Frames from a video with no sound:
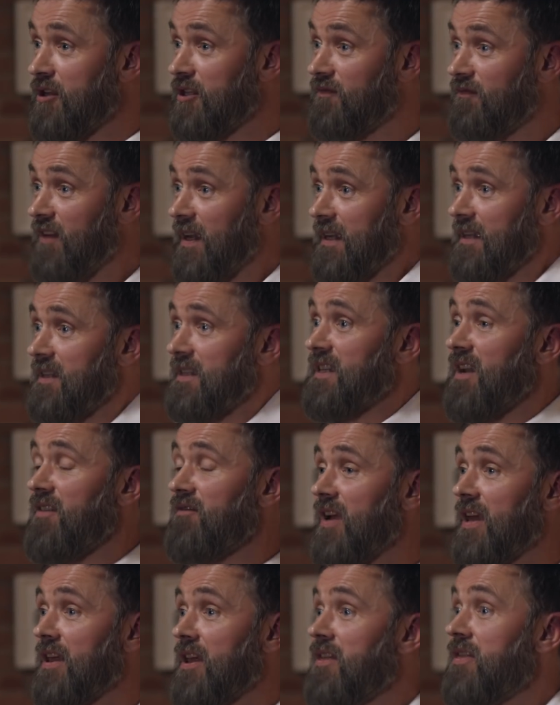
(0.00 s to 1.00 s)
those fingers, don't
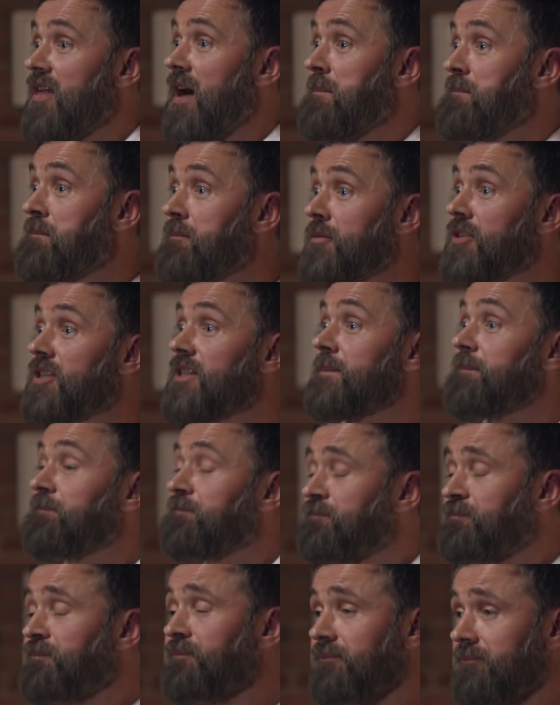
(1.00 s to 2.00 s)
forget the thumbs.
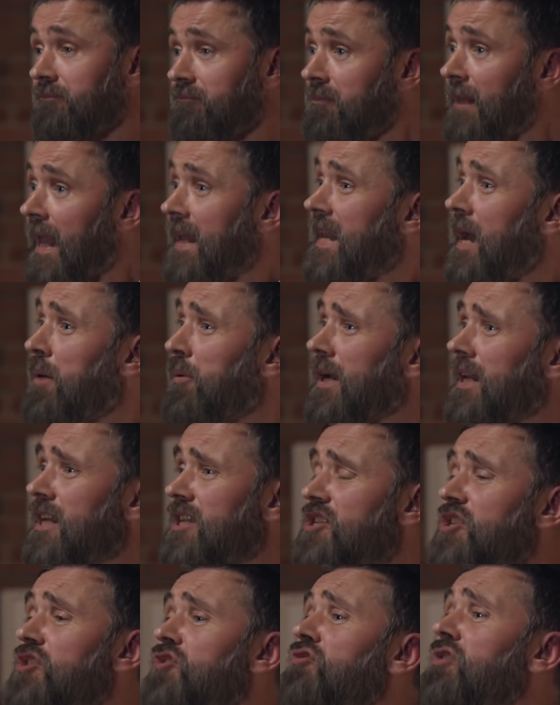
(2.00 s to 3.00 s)
And now we're going
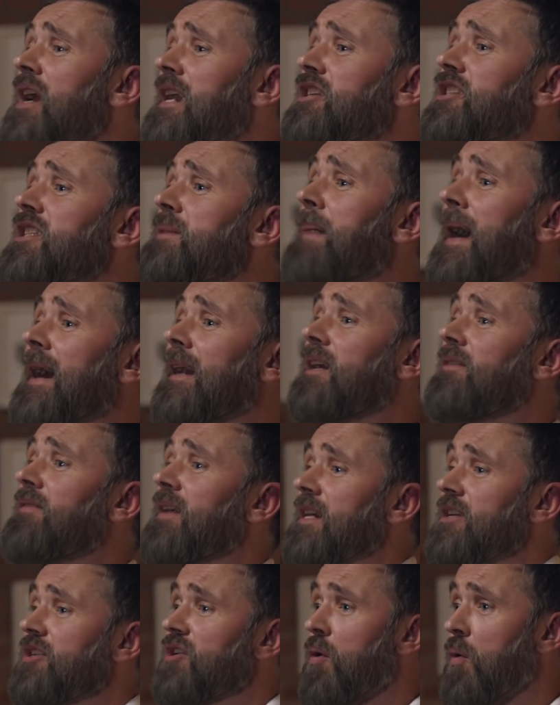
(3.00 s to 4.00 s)
to stretch the back of
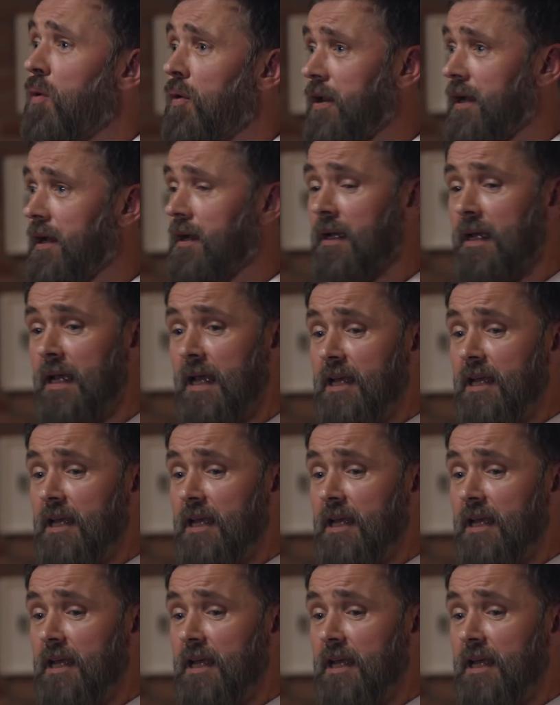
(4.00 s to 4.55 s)
our shoulder.